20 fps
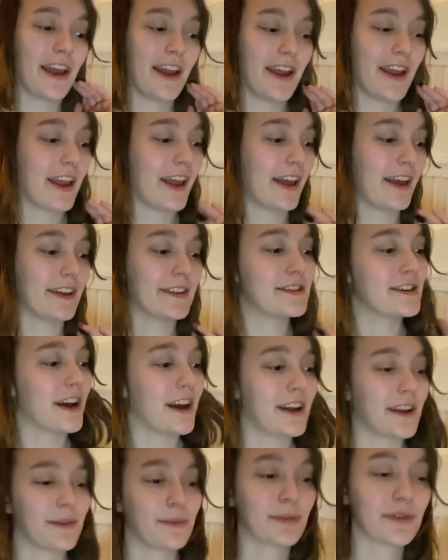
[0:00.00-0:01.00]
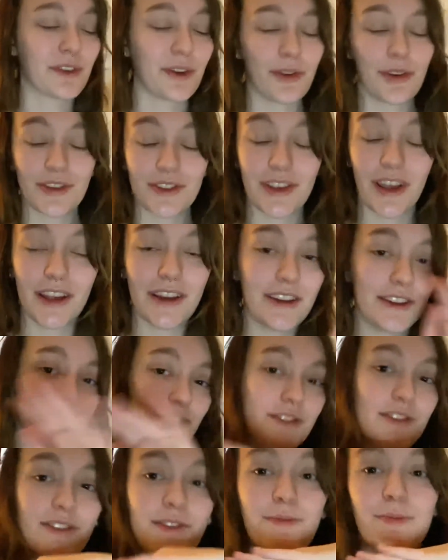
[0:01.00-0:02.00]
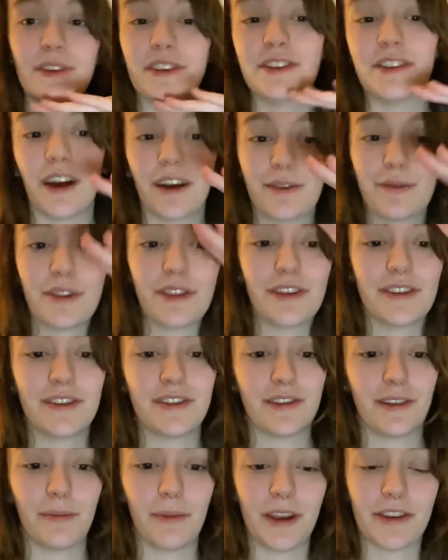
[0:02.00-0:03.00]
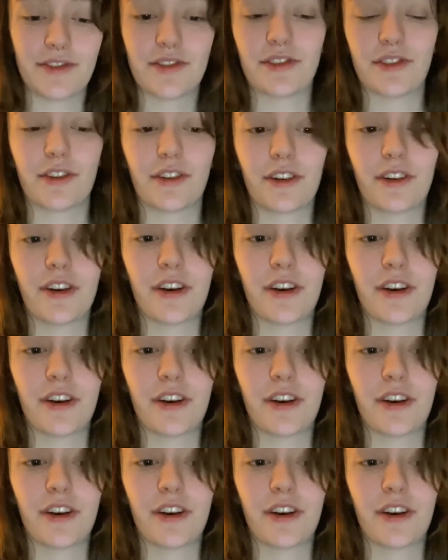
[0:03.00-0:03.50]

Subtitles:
and I am so excited to just be done with this semester.